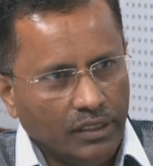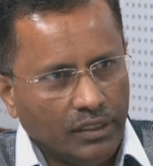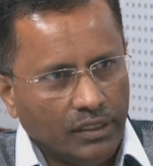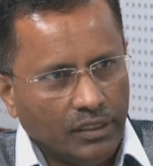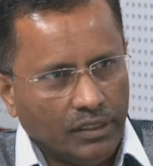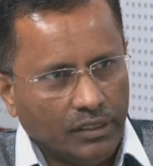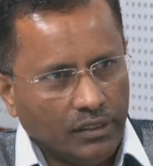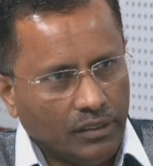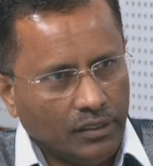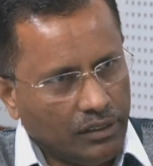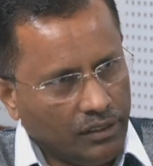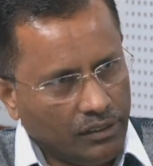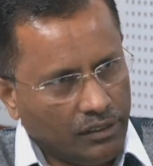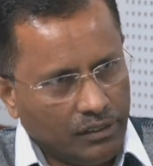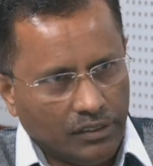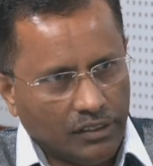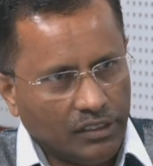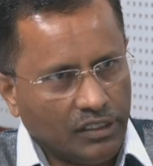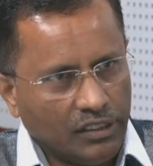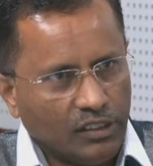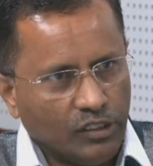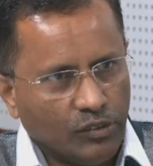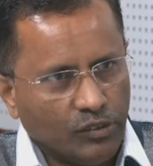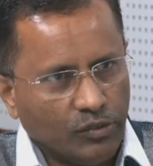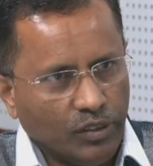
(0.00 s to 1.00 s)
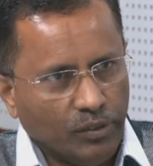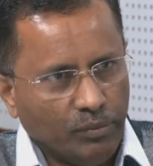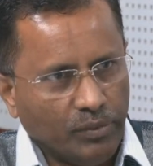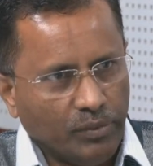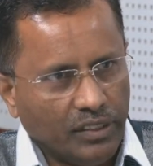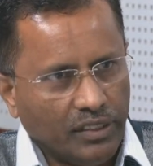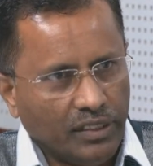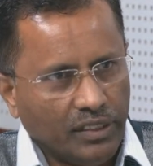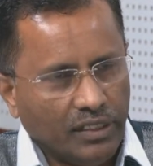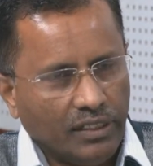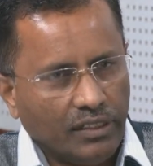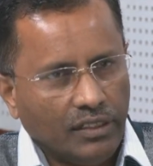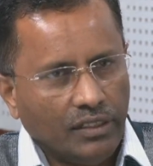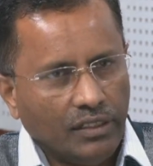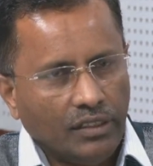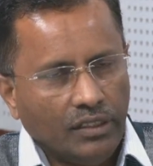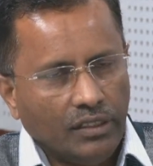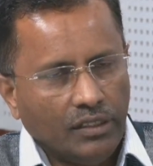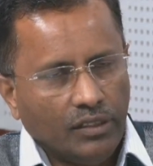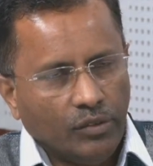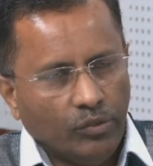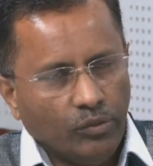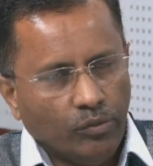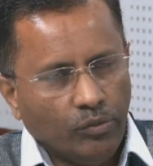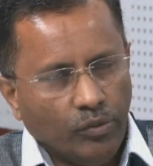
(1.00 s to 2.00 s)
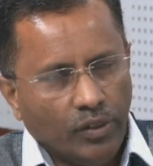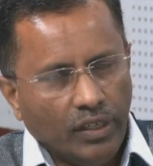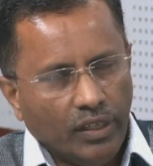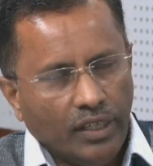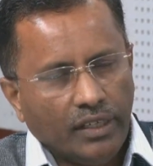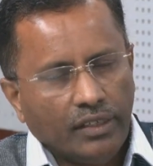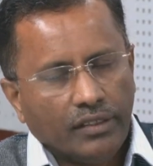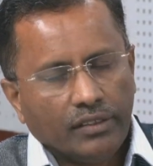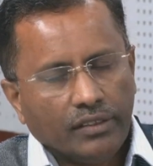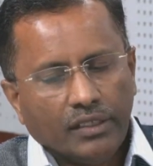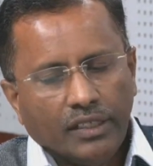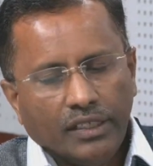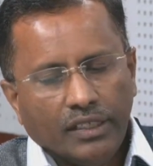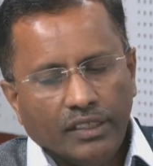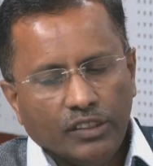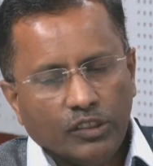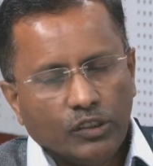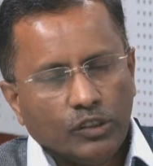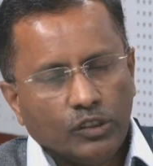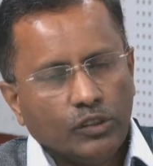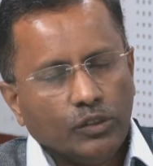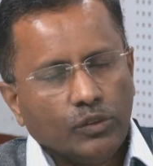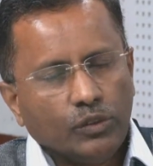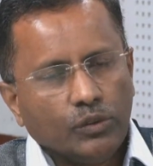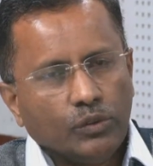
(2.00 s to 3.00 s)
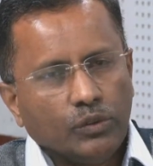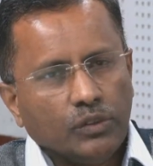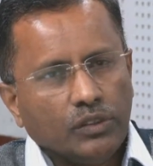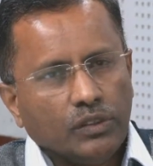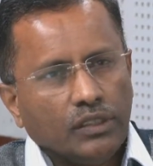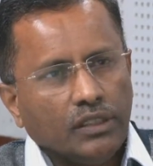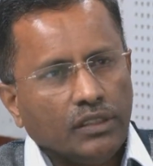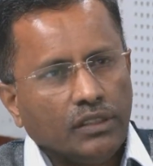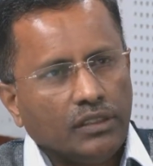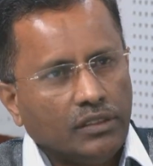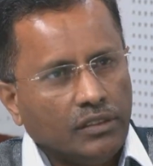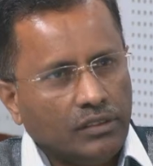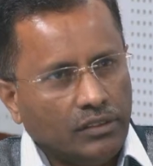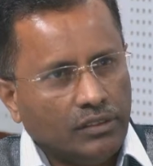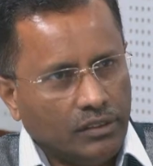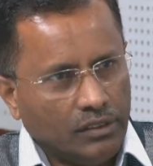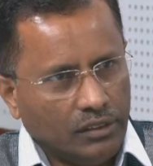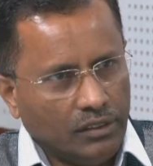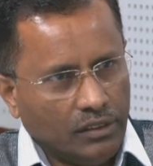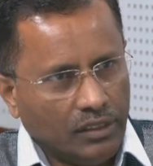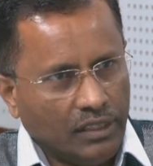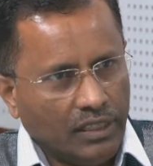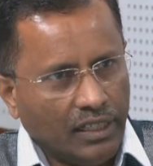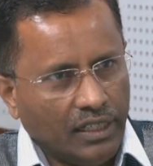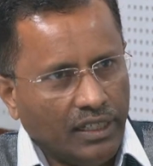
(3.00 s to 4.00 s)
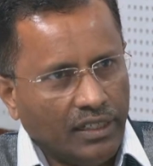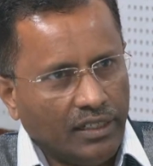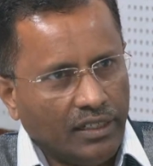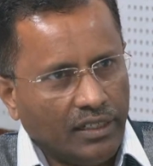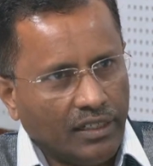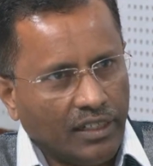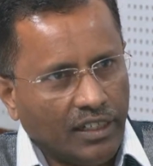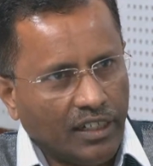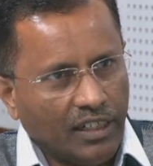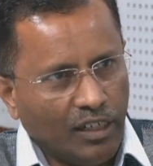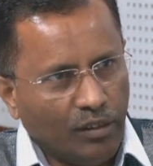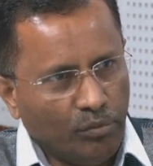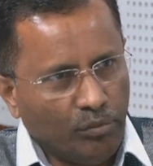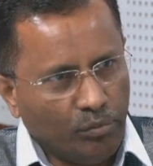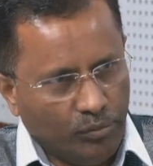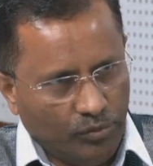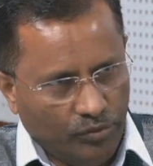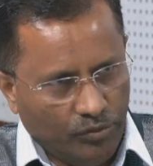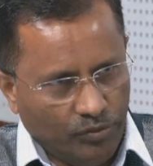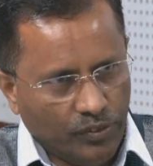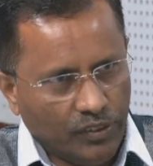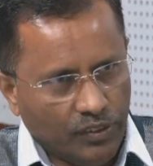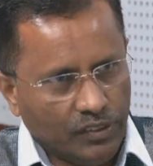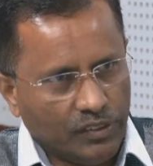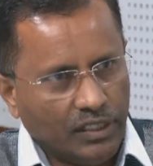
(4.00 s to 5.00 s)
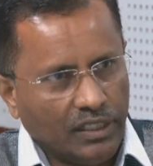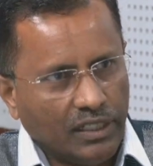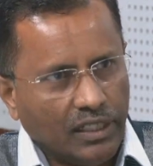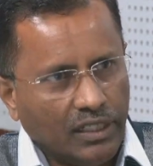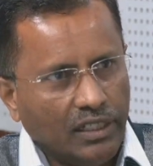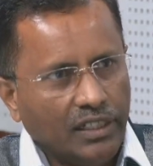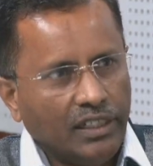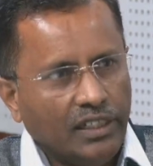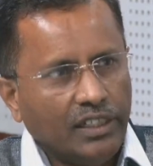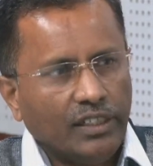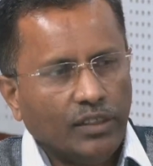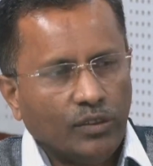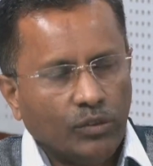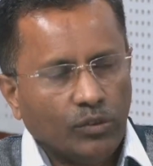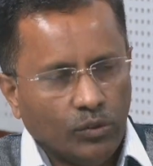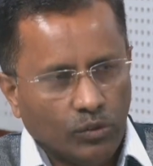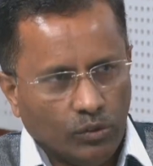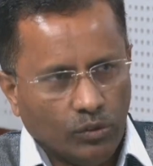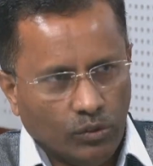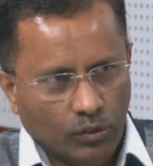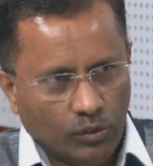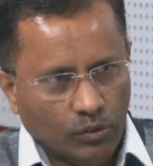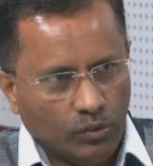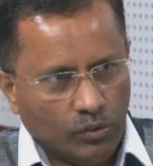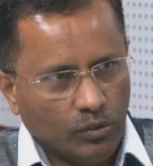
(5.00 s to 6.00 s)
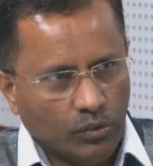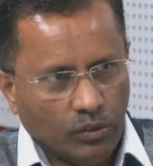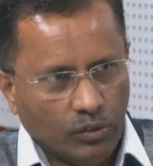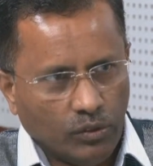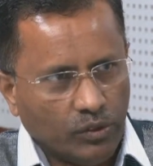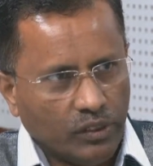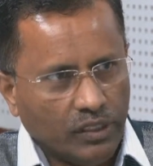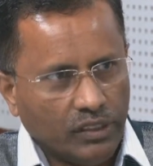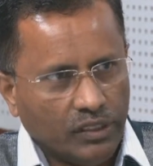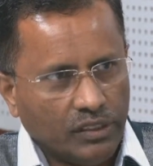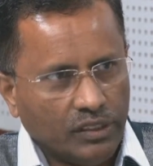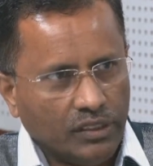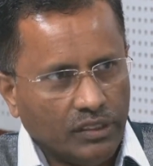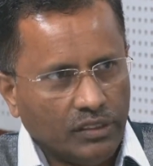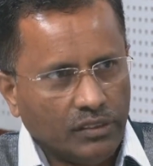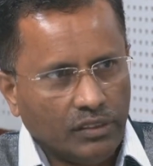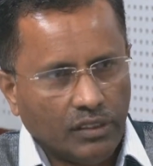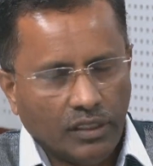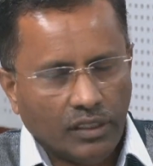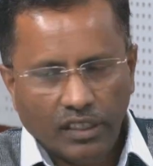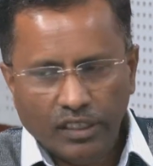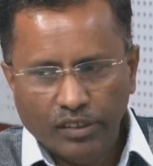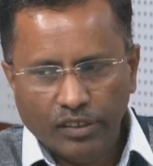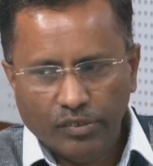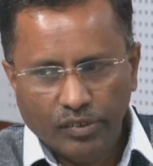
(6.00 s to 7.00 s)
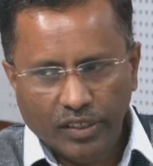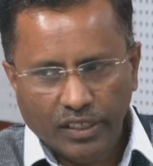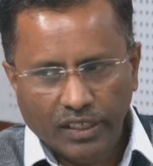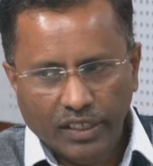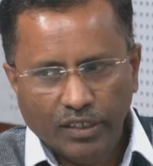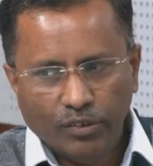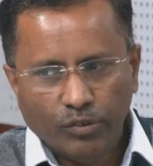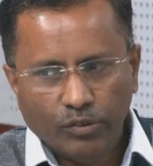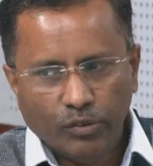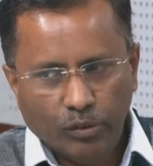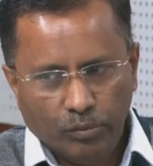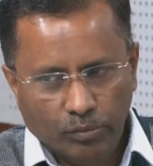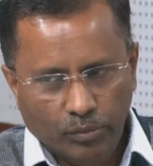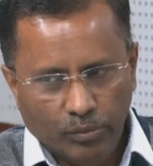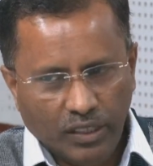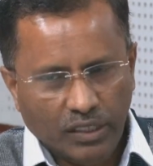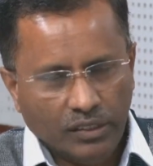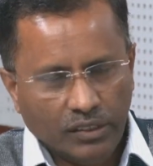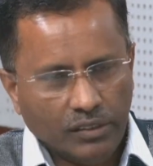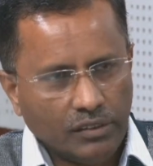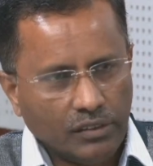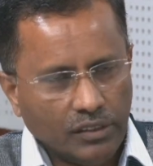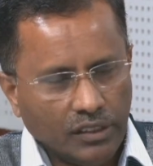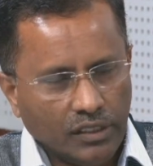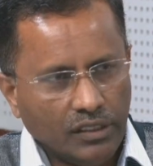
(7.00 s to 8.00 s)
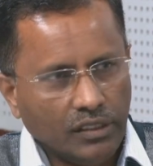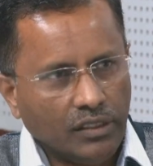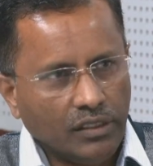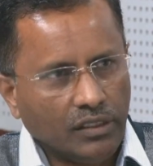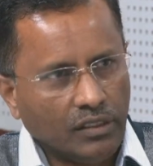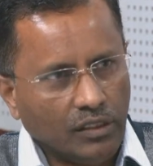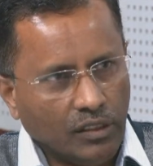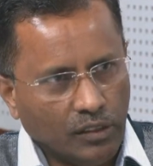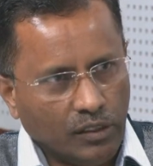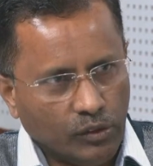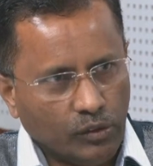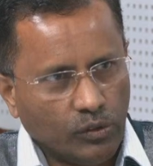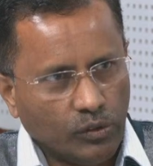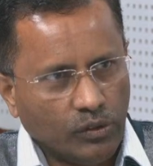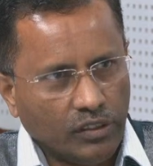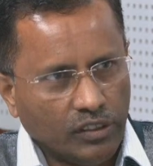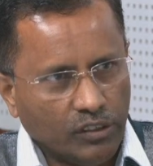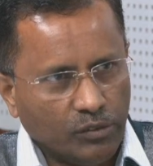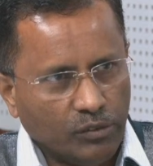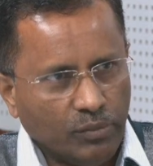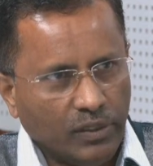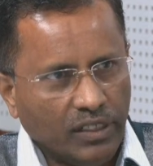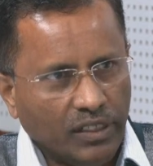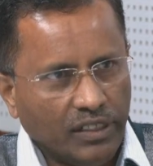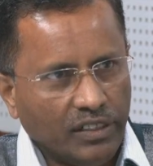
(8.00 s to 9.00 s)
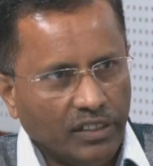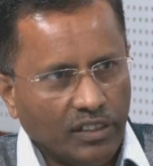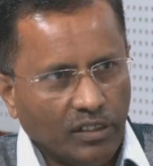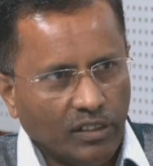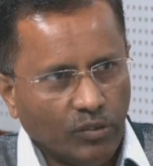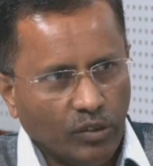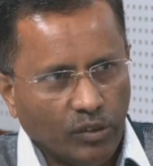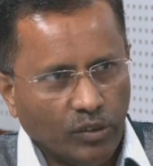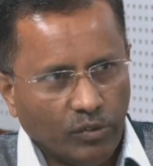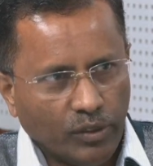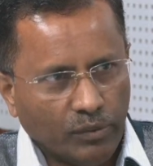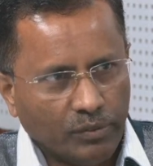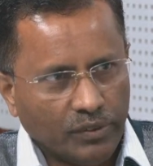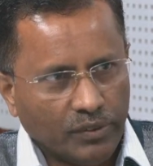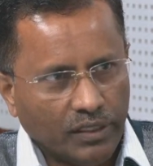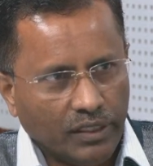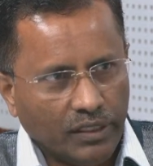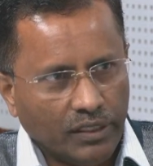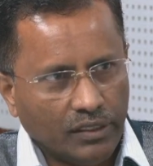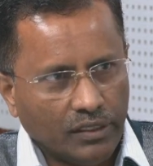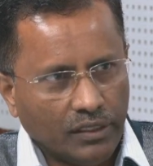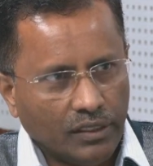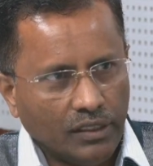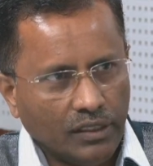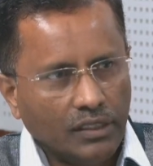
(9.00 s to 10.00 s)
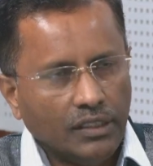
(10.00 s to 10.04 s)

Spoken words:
The sessions will be there, where the institutions can come physically to those locations, and we have mentioned and also displayed in our website.